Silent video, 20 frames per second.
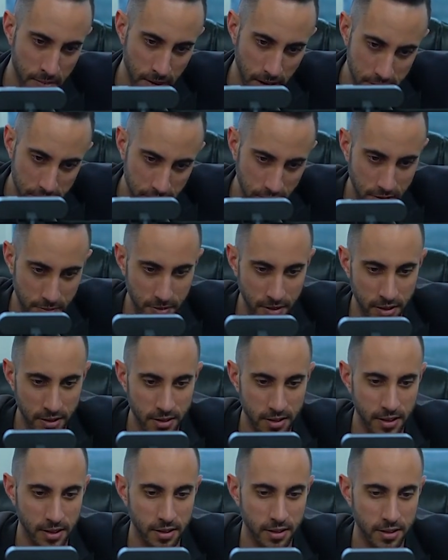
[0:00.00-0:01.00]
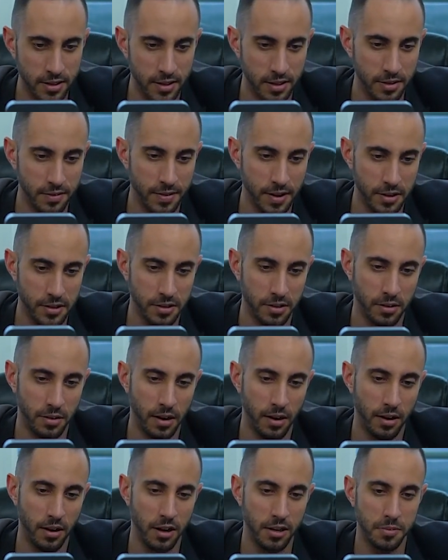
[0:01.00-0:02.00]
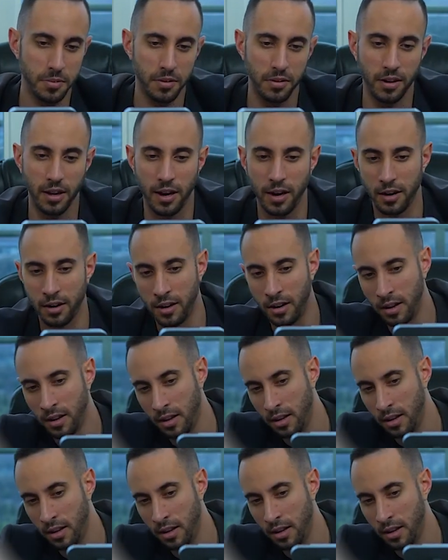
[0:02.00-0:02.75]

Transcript: Patient experience illness and infection requiring hospital care.